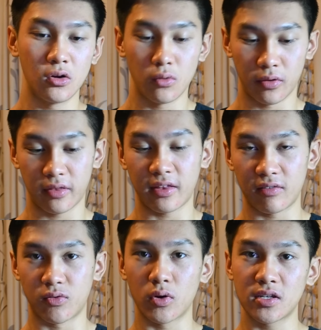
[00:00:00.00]
within that
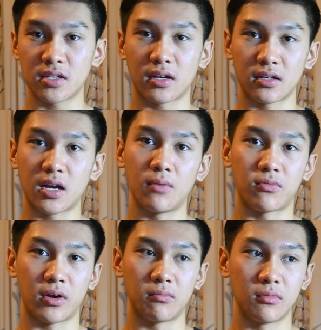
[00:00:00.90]
40 second time
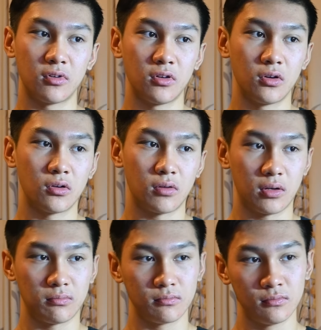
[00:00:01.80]
frame. Right?